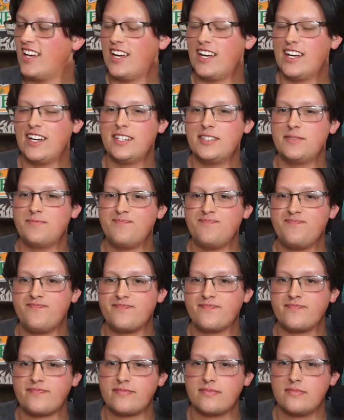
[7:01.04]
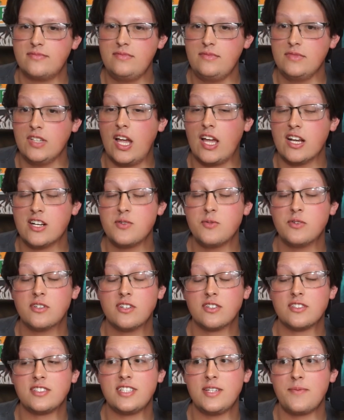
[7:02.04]
I actually went
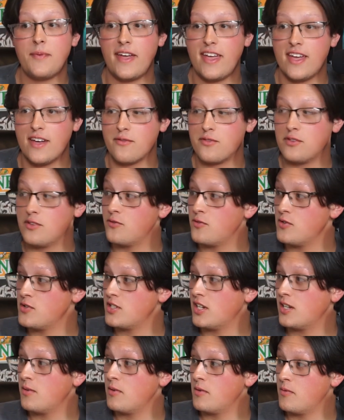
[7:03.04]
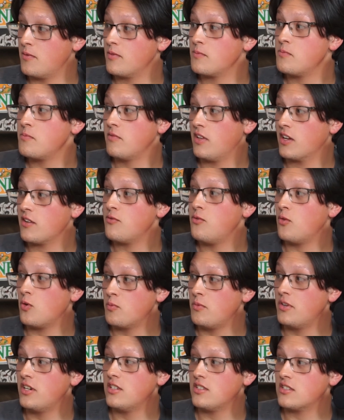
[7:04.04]
to go see my aunt for the first time in like
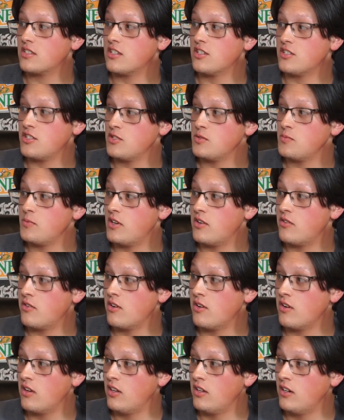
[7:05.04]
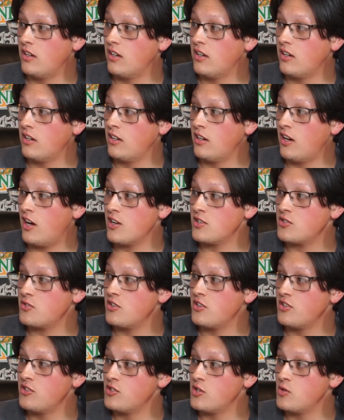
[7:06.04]
4 months because she's been over in
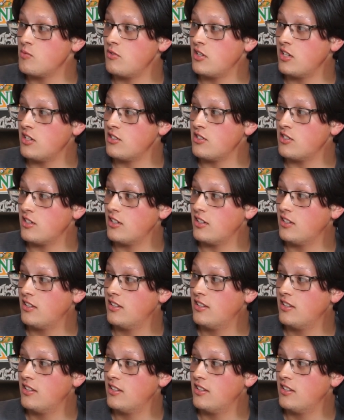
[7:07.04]
Austria and Germany and shit.